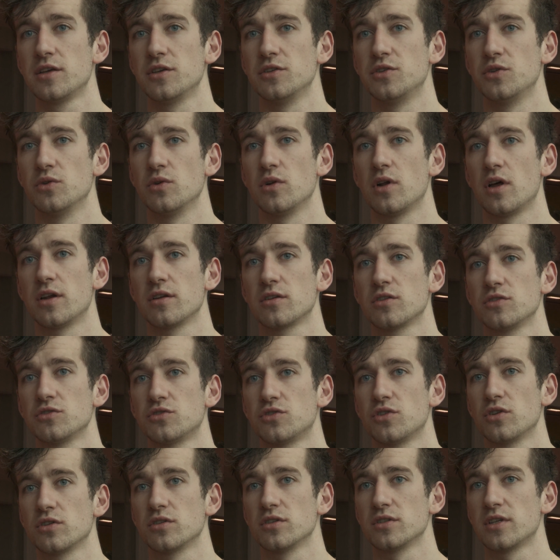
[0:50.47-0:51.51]
You do a lot of
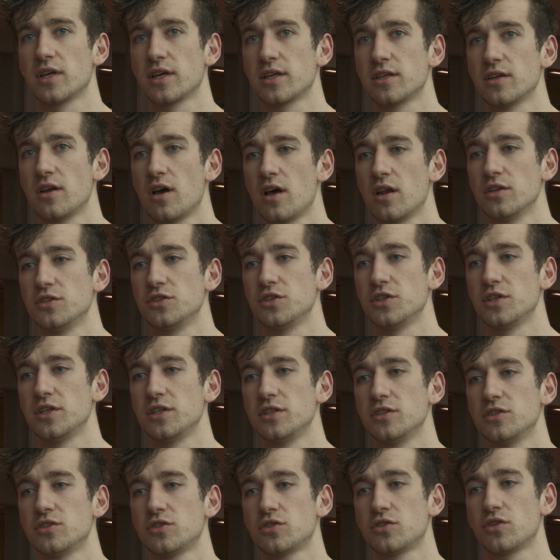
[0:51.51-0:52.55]
construction
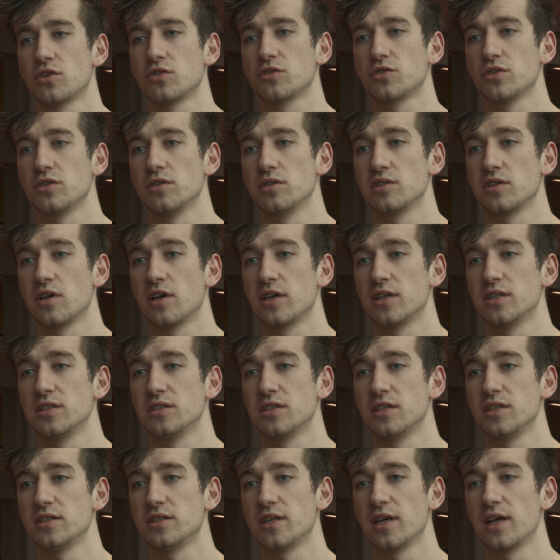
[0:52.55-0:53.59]
technology, structural design and
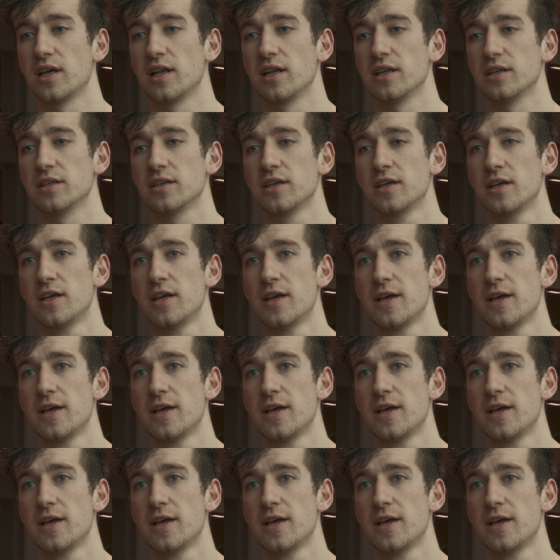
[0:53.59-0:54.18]
detailing,